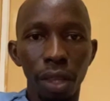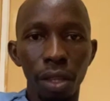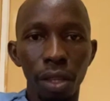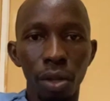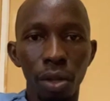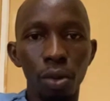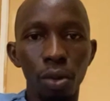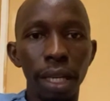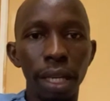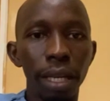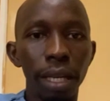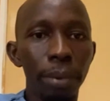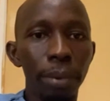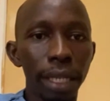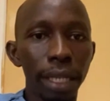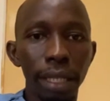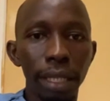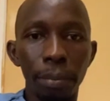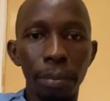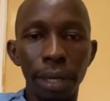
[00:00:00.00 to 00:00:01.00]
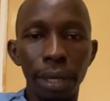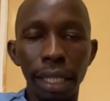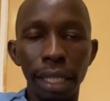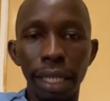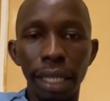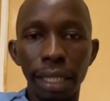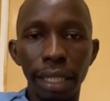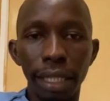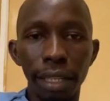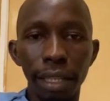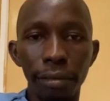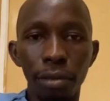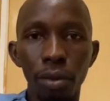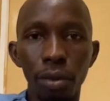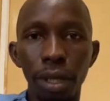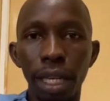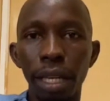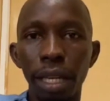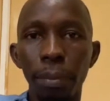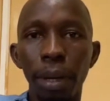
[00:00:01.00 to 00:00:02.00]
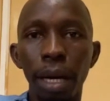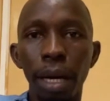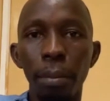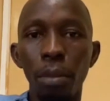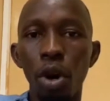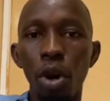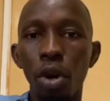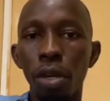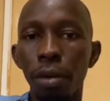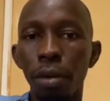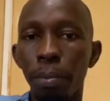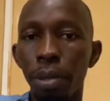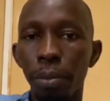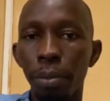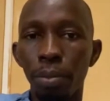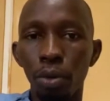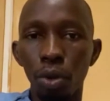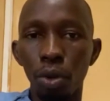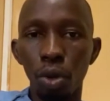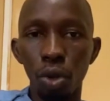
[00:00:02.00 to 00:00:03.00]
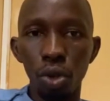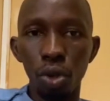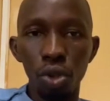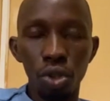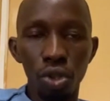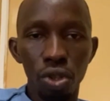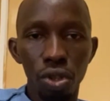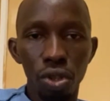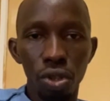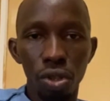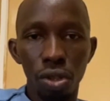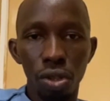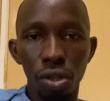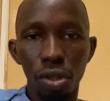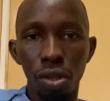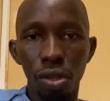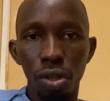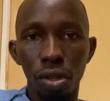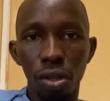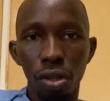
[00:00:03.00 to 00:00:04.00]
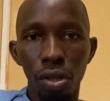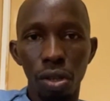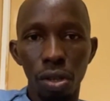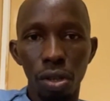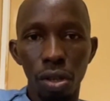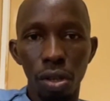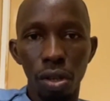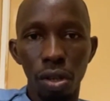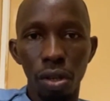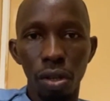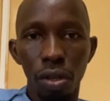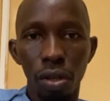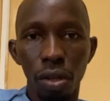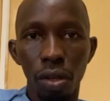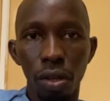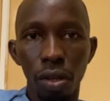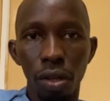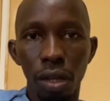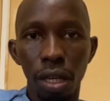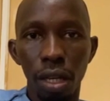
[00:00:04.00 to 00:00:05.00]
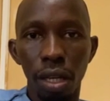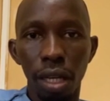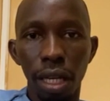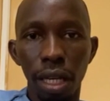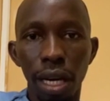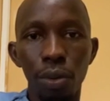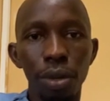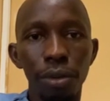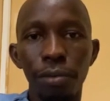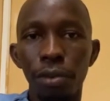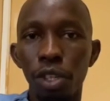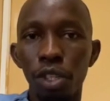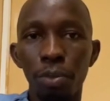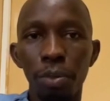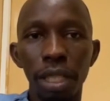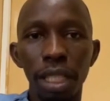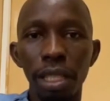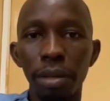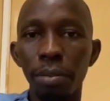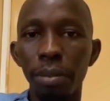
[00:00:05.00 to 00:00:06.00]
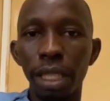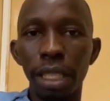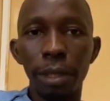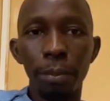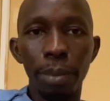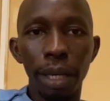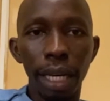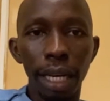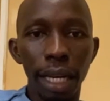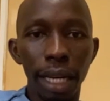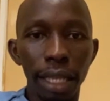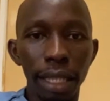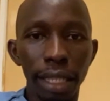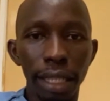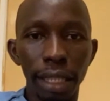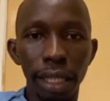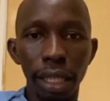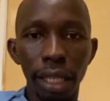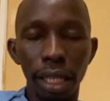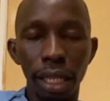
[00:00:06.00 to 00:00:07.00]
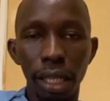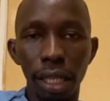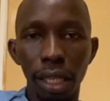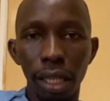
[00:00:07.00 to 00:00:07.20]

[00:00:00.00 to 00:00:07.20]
For say the lion, they look the deeper cost themselves. Look the deeper separate themselves. Look the deeper born people us.